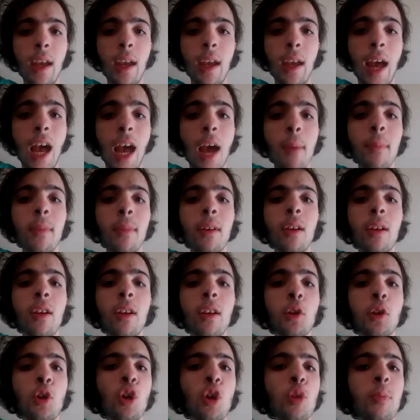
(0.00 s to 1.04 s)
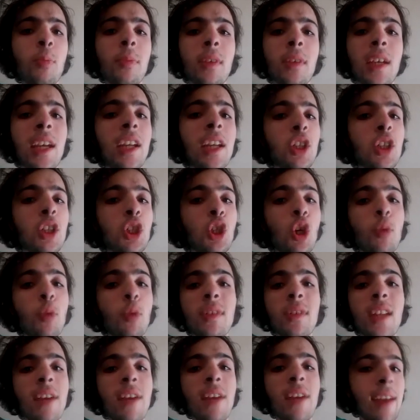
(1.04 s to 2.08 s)
Kick It to Scoops
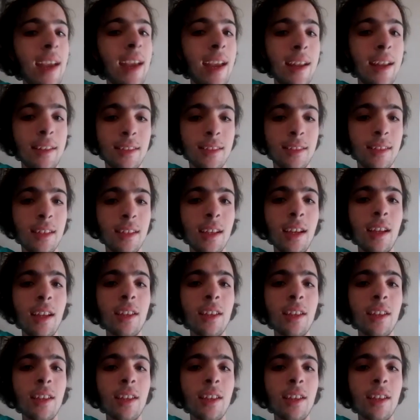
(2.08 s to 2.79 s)
never ends.